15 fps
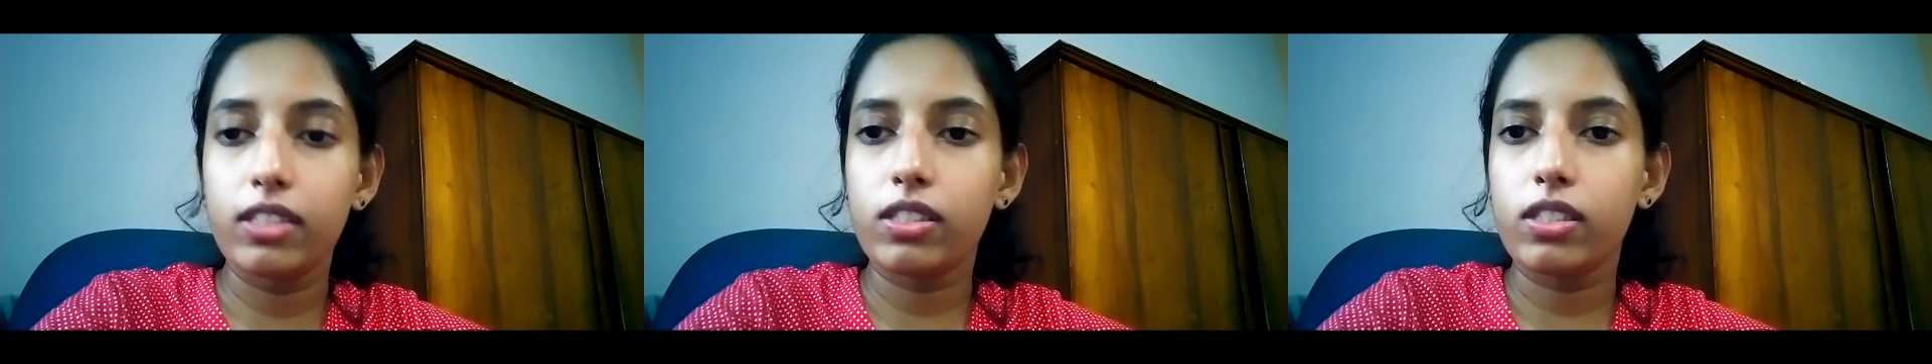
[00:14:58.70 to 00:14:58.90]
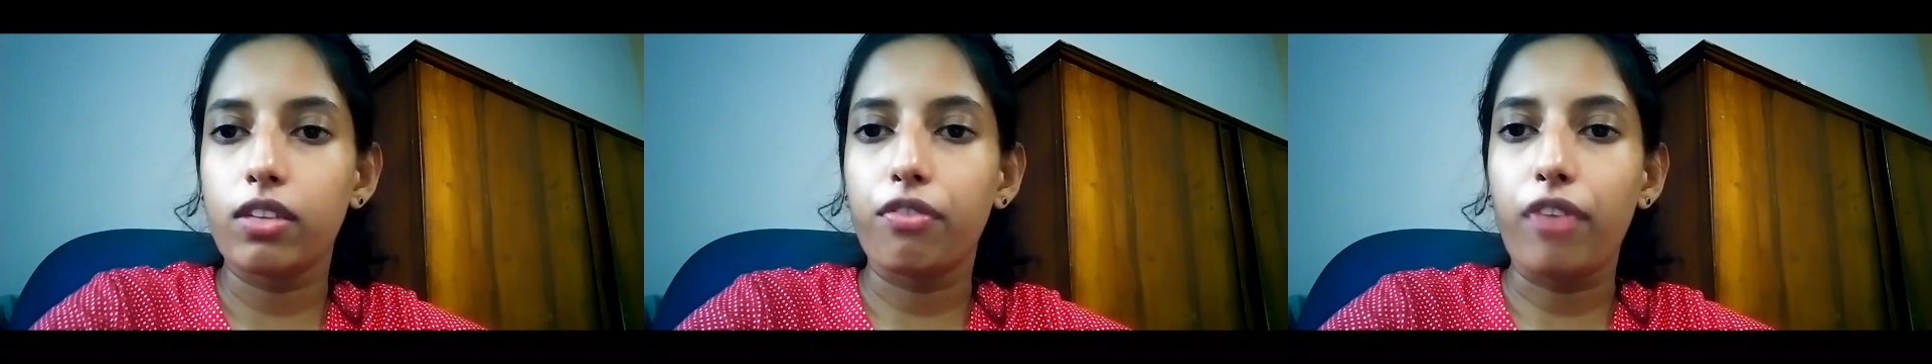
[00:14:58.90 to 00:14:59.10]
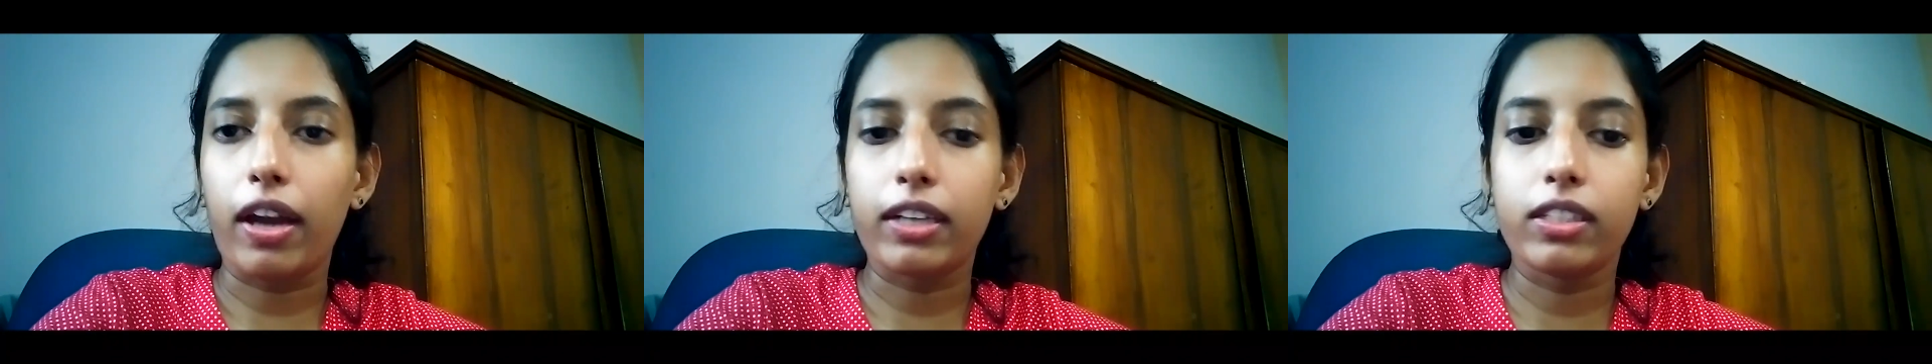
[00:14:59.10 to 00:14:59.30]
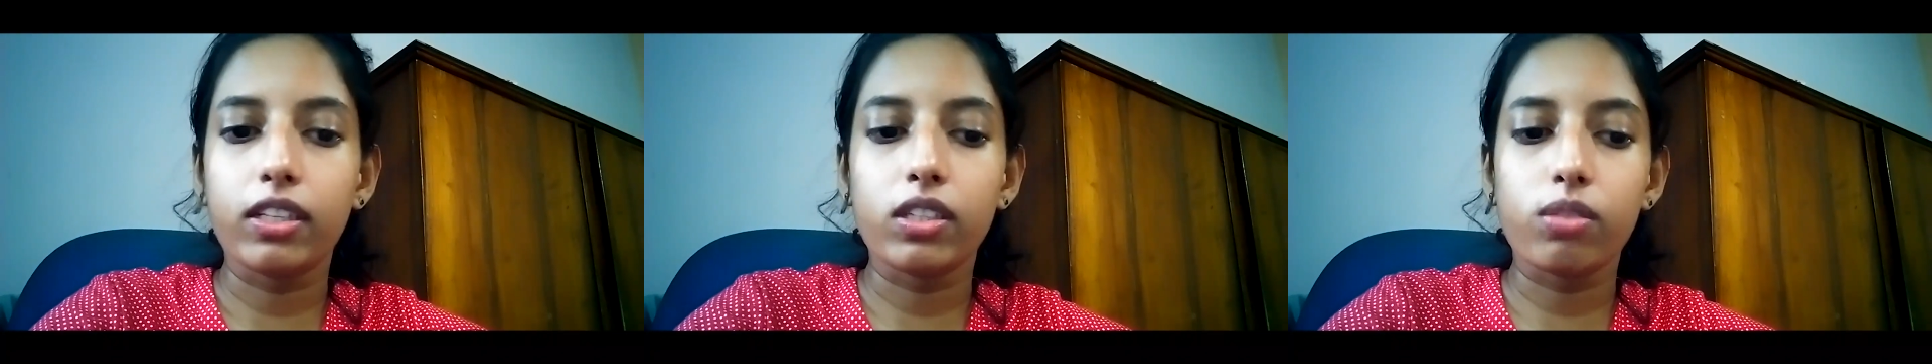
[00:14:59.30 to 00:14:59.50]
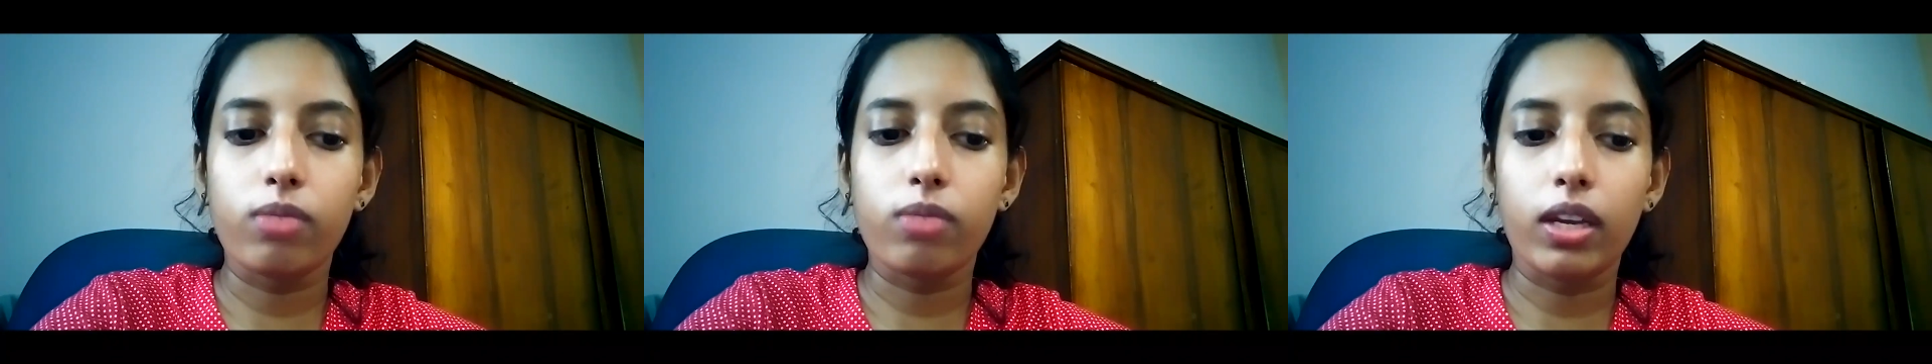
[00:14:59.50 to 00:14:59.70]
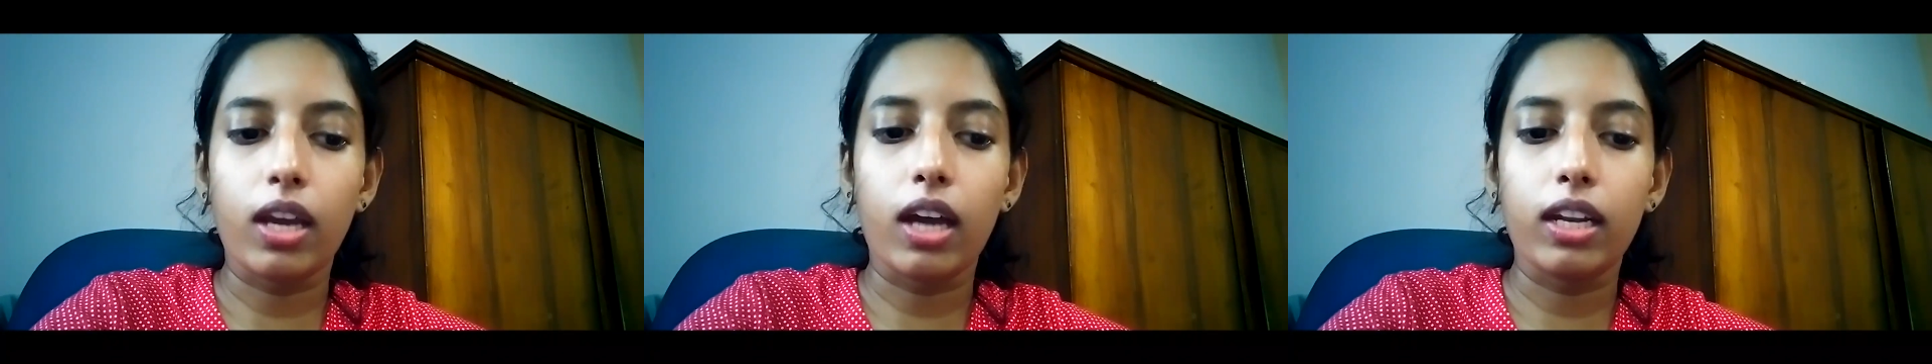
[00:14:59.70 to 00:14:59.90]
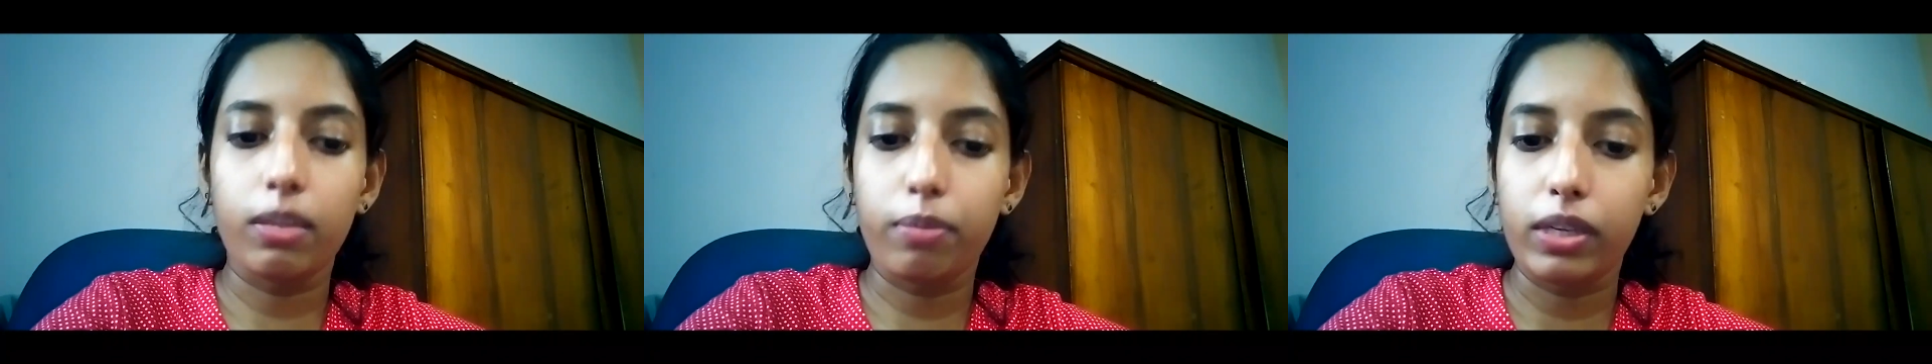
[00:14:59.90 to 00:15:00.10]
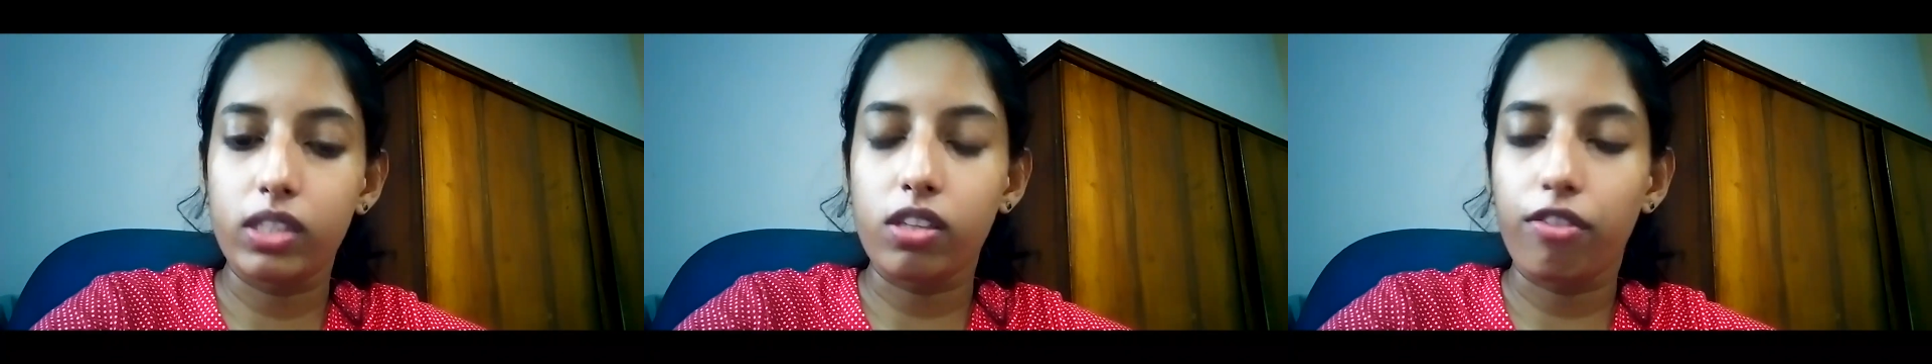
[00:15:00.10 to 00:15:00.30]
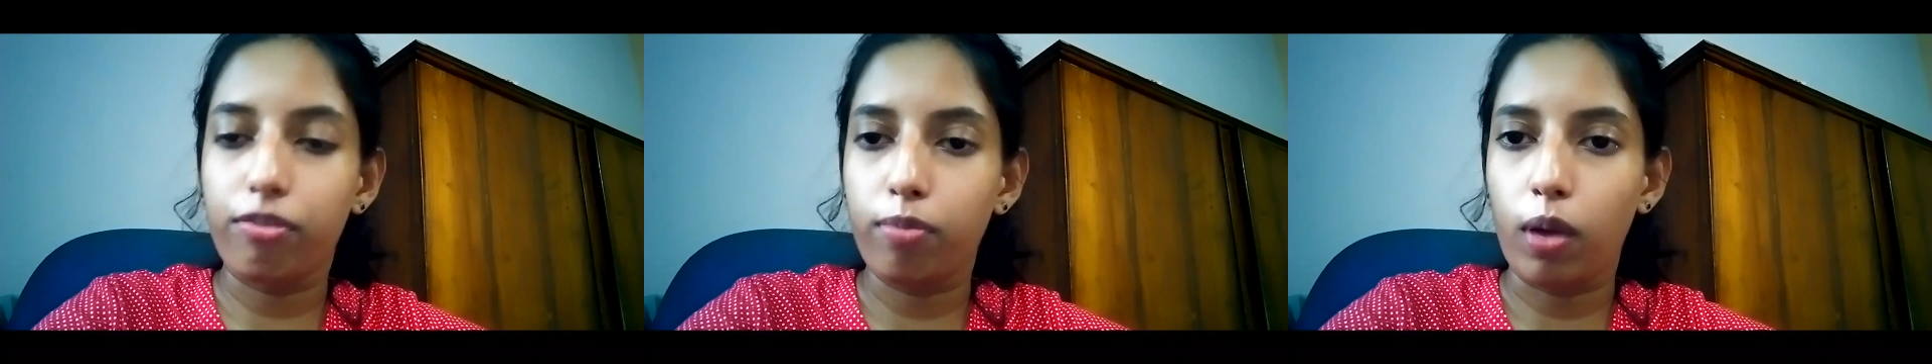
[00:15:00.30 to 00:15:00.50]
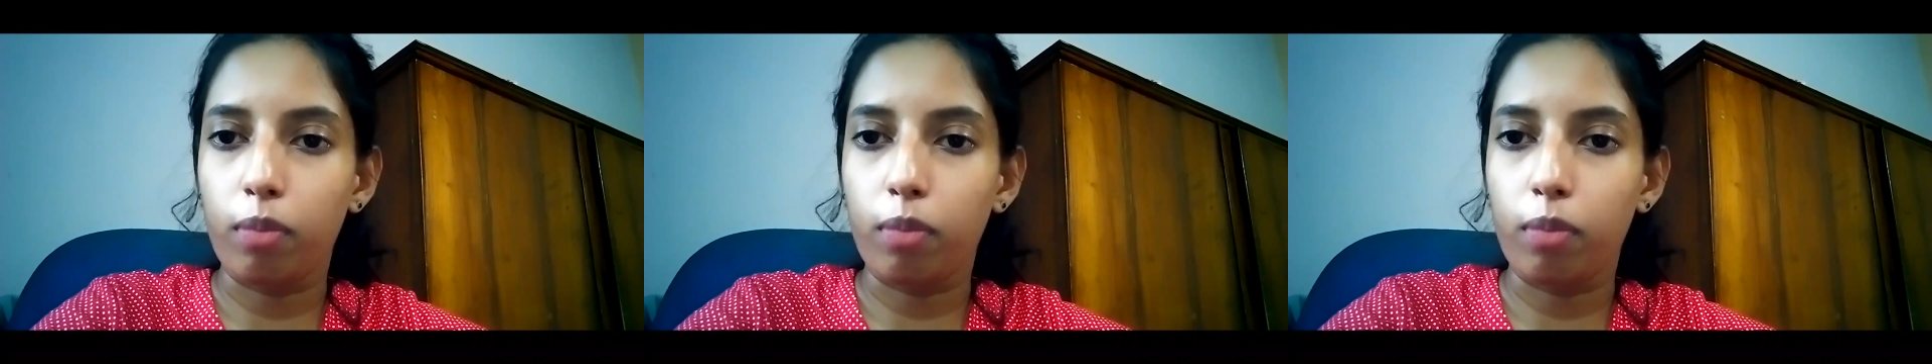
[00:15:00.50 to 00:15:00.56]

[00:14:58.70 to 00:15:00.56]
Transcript: factors regarding the breach of